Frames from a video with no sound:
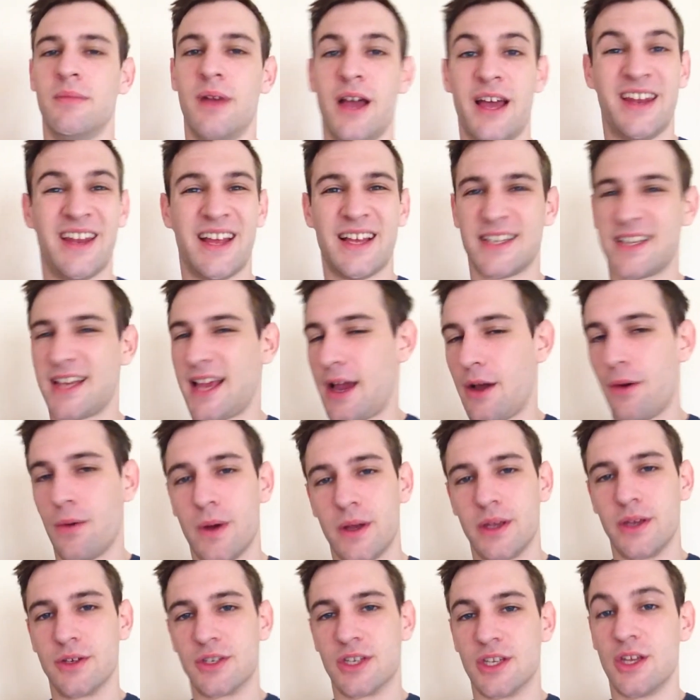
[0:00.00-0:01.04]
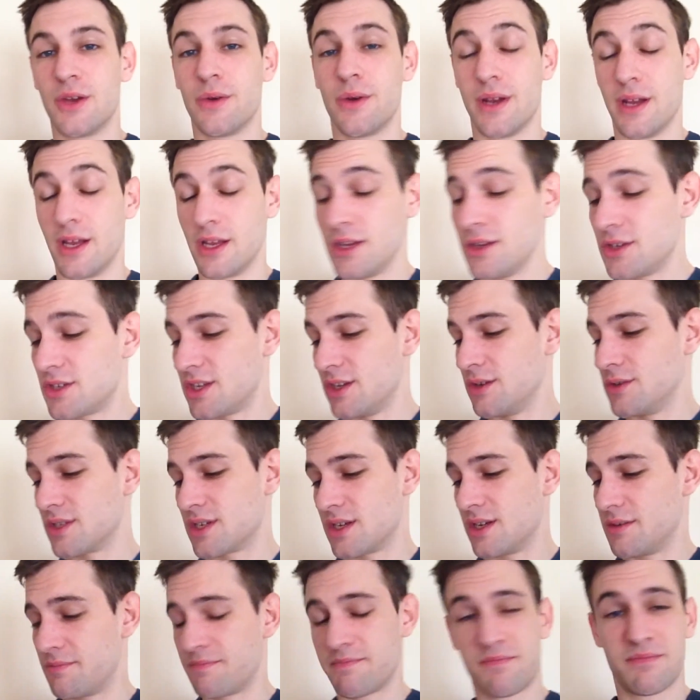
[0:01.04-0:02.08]
and that's how I used to do it. And I used to use
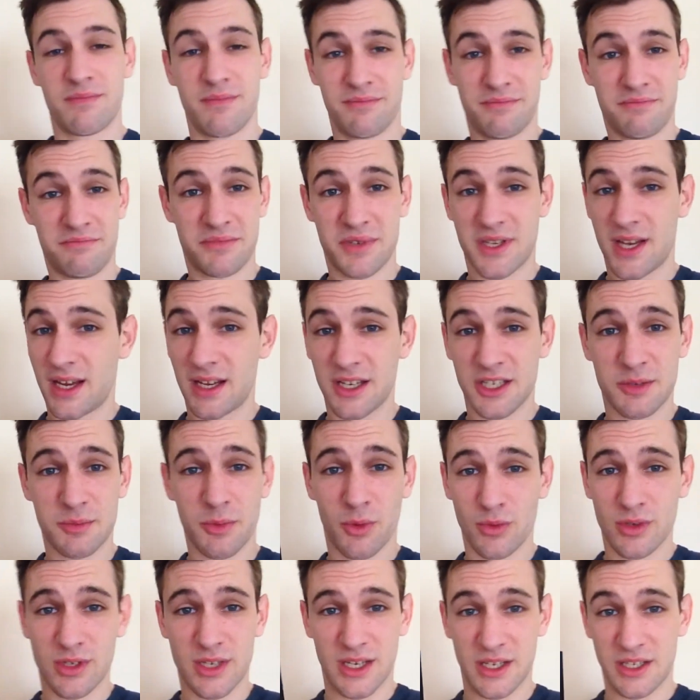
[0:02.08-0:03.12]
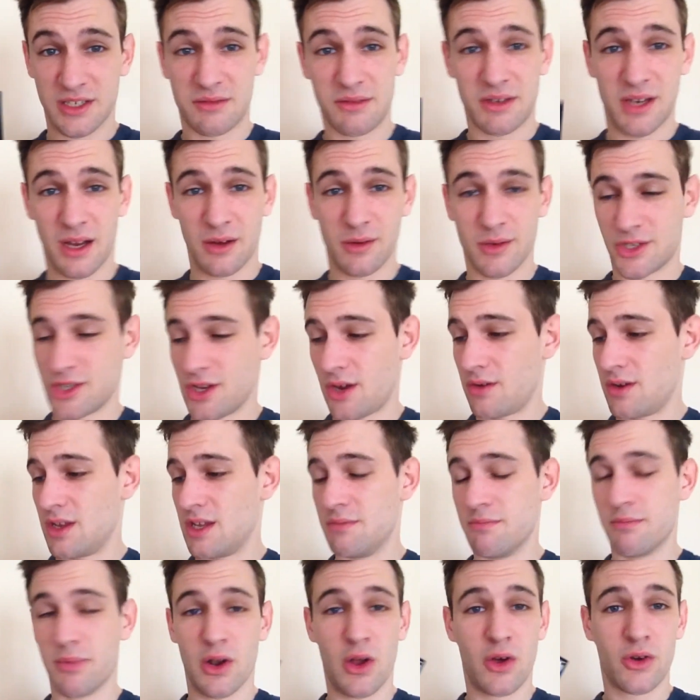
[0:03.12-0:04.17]
something as small as this, you know, a
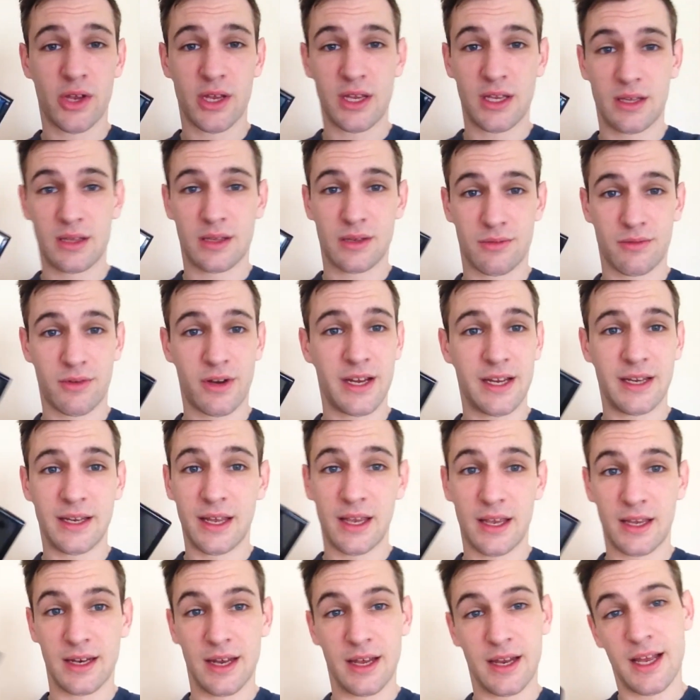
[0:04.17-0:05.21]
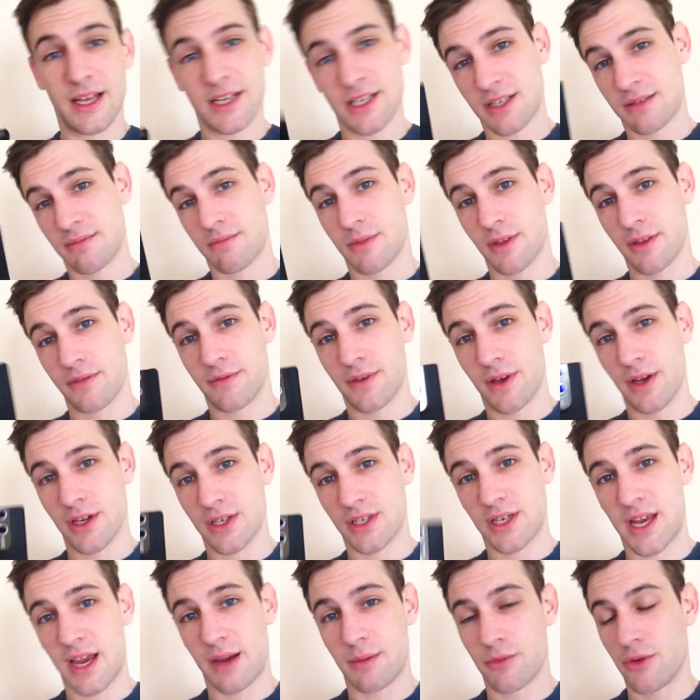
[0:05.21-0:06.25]
Sony Vloggy 3D. Now that's the
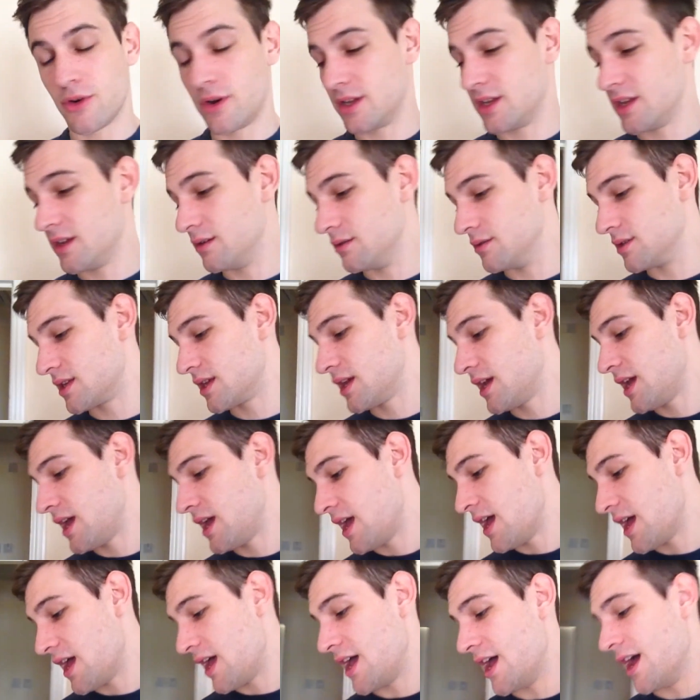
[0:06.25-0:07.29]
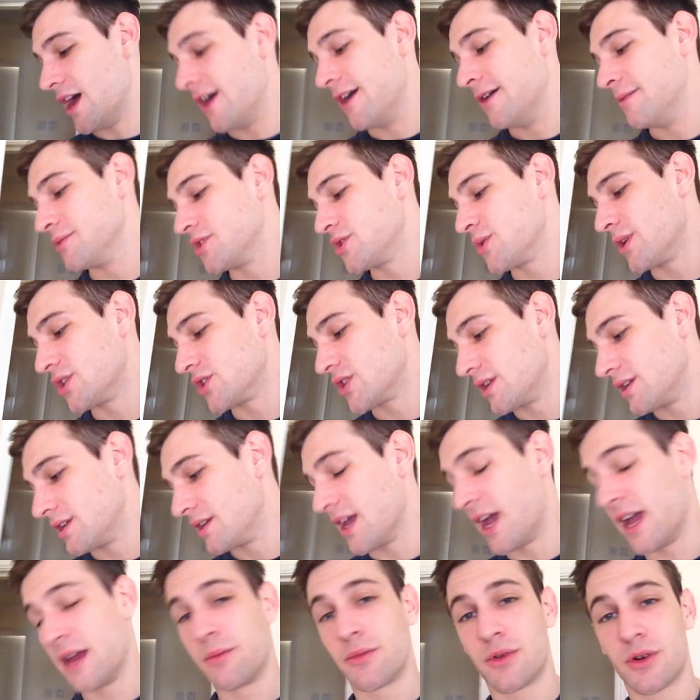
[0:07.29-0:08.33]
first camera I used to actually
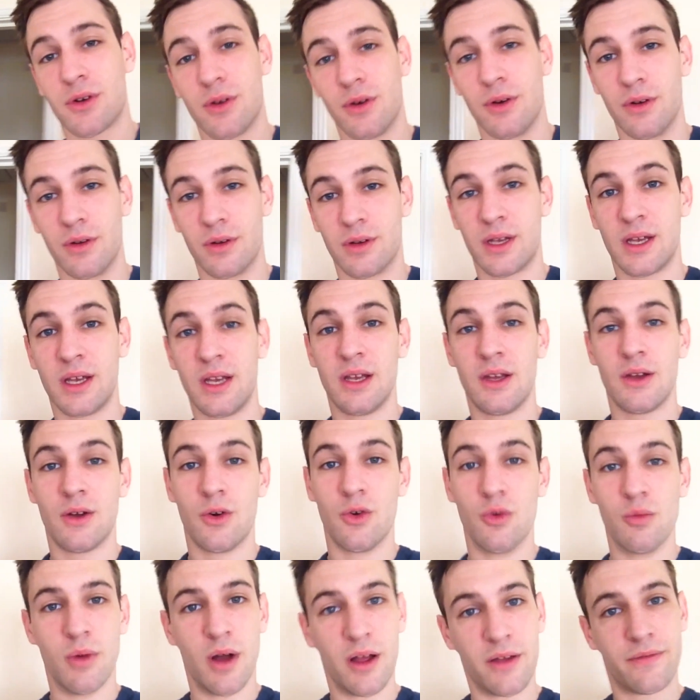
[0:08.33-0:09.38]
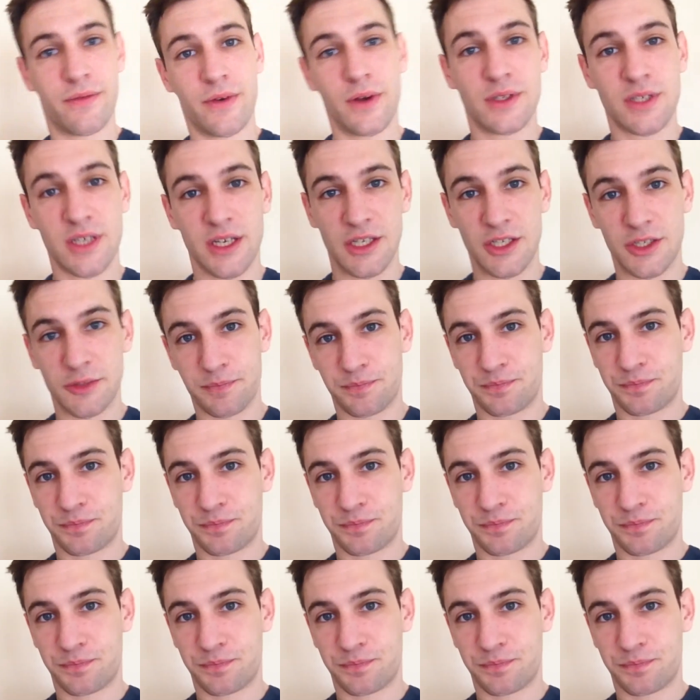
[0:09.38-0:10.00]
game record all my footage.